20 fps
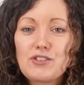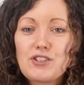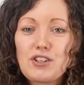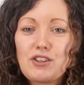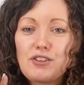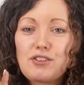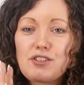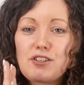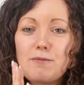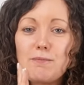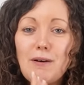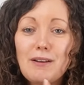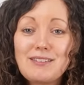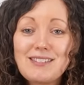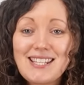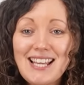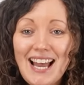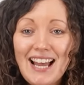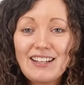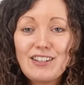So there's the
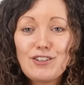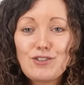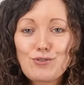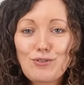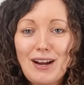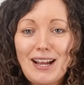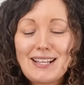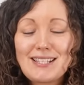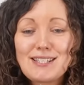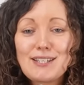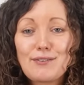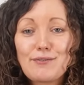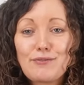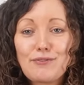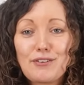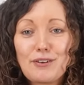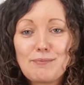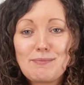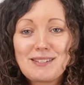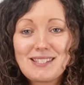Montana dress
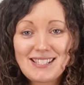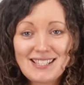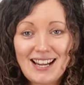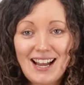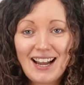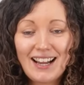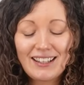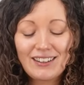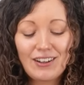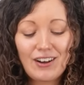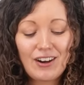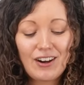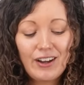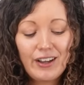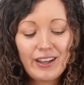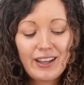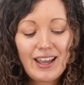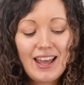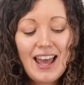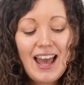from Style
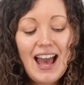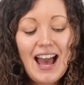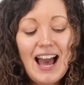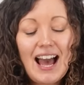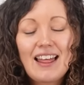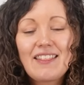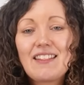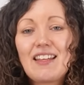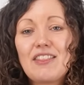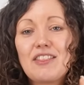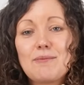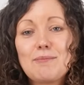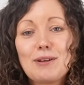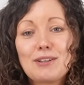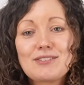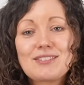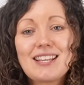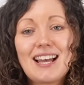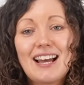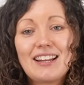Arc, and then the
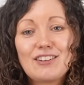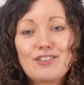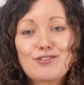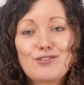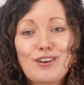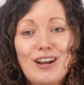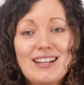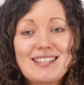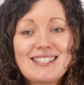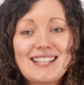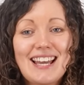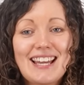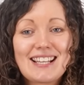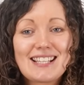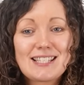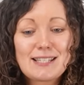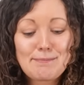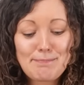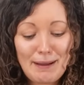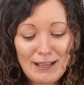Montana dress
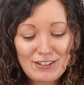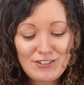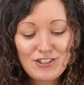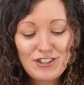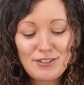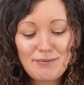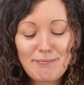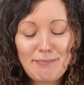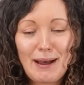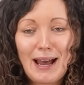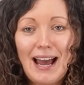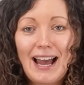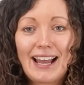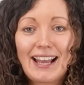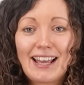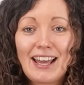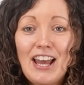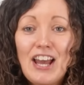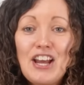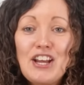expansion
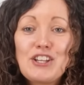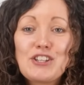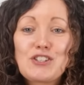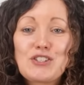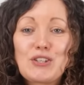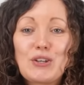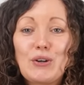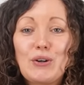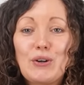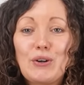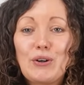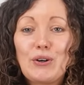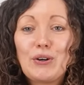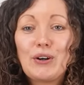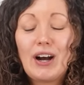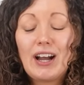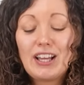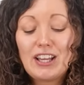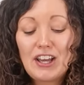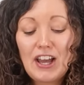pack.
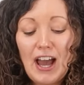So